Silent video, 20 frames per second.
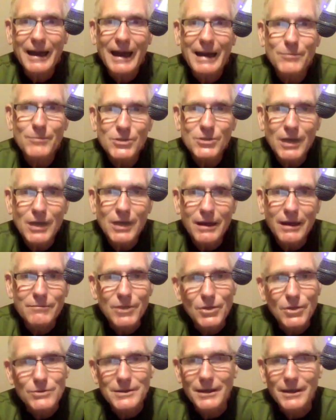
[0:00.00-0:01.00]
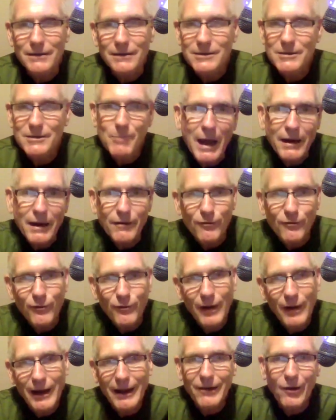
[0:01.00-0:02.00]
Amazon Music,
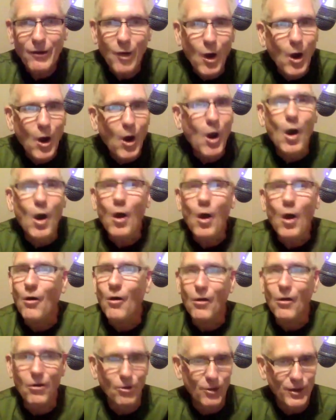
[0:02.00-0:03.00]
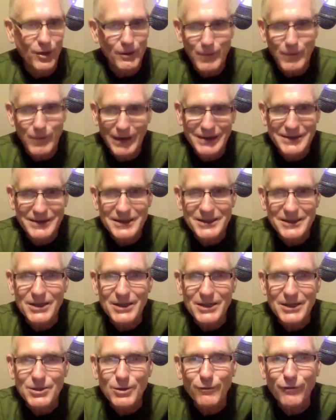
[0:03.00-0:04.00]
Spotify, all the places
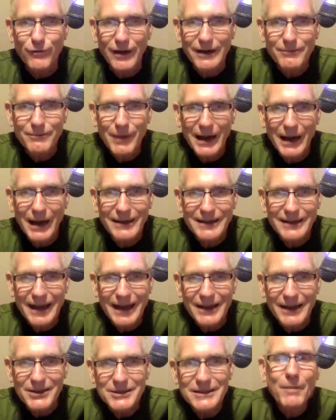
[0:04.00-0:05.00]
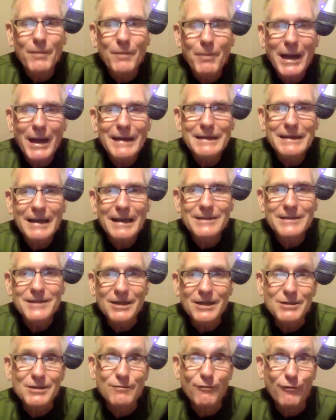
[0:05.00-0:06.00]
that you find podcasts. The podcast
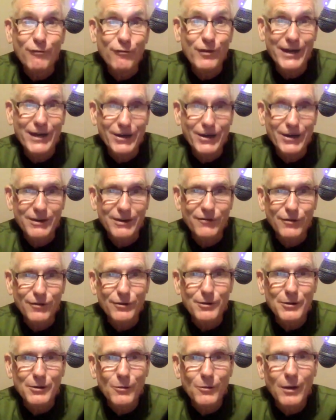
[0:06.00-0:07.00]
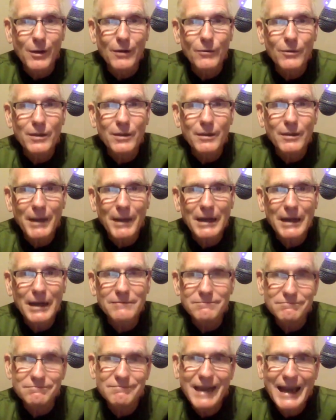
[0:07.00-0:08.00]
does very, very well with
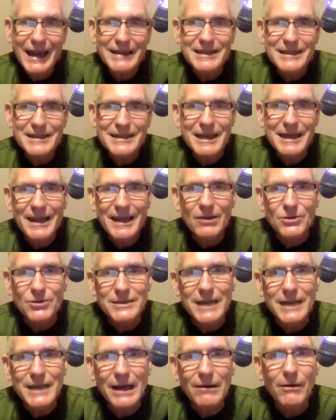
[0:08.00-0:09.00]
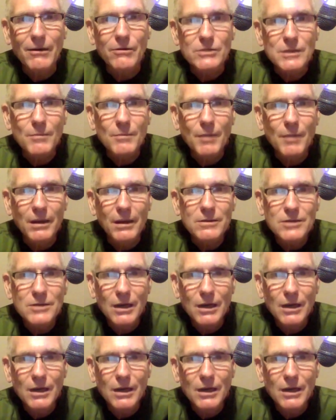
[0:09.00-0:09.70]
about 8,000 to 10,000 downloads a month.